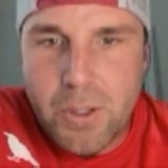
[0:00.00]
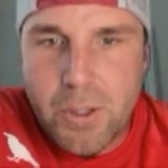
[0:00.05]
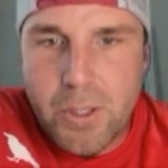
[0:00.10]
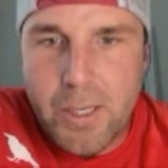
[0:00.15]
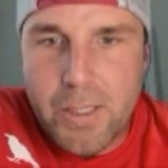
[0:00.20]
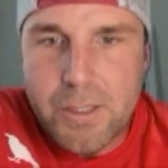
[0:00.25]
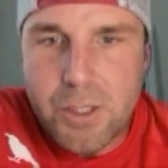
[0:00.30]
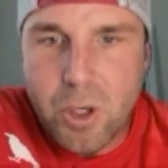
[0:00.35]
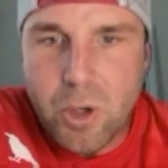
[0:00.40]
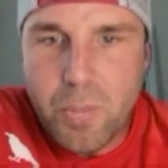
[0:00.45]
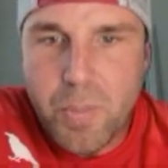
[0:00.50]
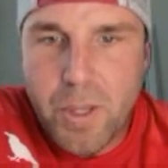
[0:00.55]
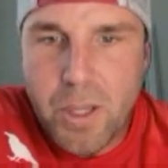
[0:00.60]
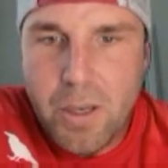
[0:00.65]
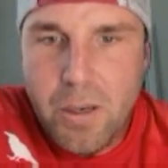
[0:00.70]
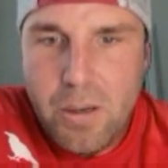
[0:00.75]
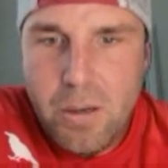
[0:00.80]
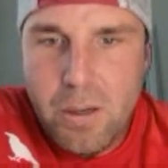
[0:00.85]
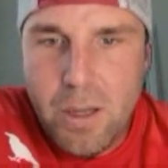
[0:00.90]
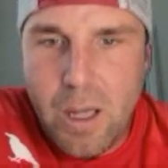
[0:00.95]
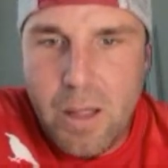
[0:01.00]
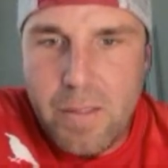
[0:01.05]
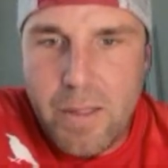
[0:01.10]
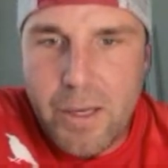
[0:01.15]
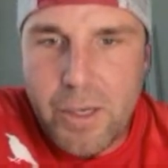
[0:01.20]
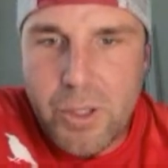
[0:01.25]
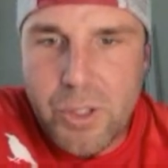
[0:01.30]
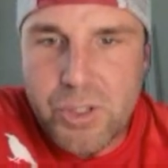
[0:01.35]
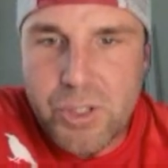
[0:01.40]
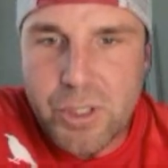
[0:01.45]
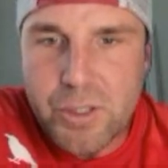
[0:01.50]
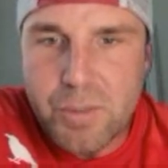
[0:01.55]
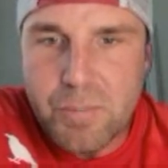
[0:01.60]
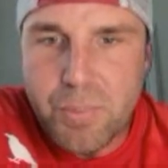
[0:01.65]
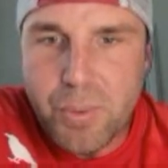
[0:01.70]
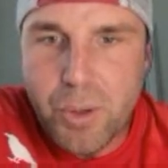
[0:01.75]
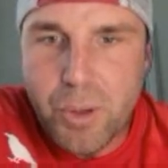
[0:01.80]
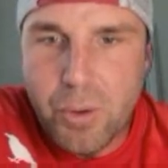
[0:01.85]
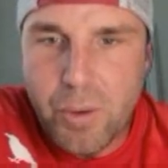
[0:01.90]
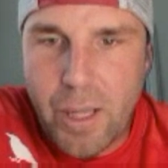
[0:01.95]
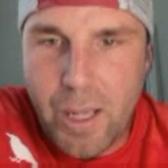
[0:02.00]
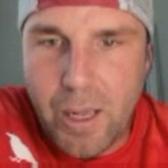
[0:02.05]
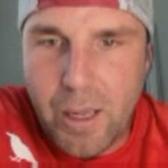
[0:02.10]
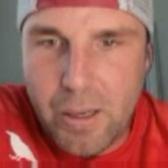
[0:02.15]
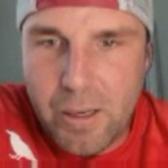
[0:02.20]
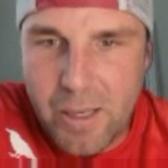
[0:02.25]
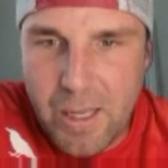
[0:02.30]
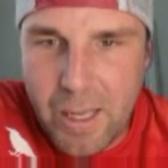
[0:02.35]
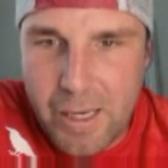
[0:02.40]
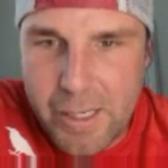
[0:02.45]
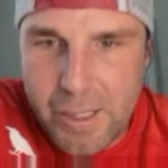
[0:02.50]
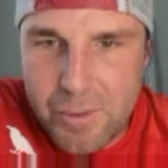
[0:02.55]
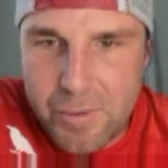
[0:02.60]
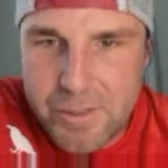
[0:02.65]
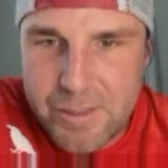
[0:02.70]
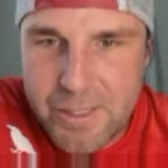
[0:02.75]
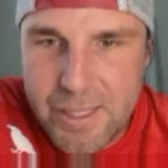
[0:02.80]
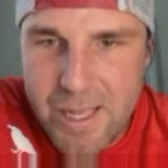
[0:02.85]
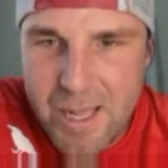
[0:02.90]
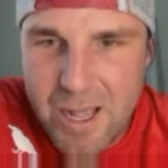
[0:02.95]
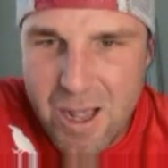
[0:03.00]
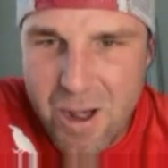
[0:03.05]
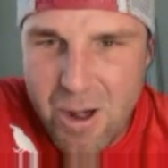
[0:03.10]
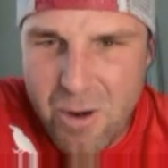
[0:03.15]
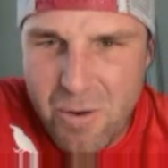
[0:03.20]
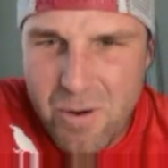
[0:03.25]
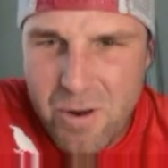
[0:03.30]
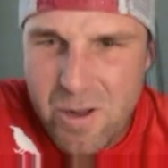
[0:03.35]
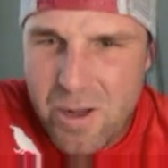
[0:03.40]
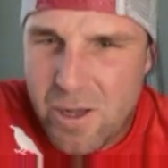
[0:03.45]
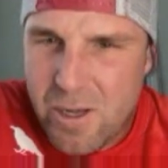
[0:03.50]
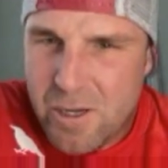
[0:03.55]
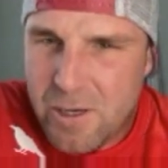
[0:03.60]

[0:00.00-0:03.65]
Your head's open, and then you start to pronate. Head goes down.